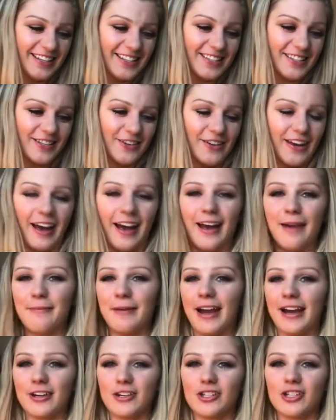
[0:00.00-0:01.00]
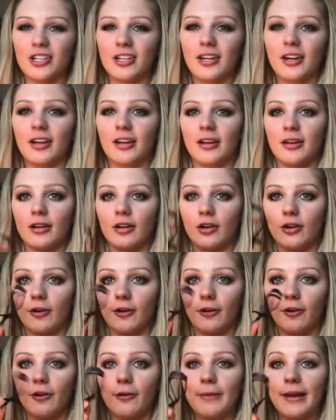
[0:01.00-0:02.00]
So yeah, I'm actually gonna
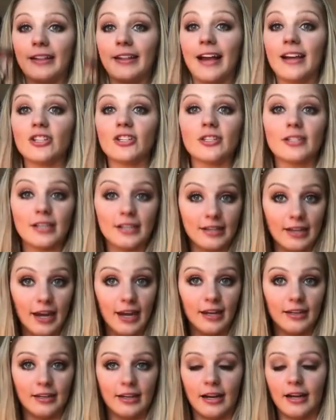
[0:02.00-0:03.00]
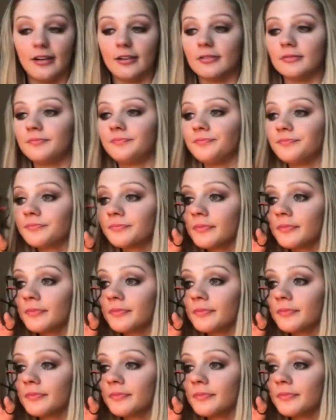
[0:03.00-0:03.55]
curl my lashes again now.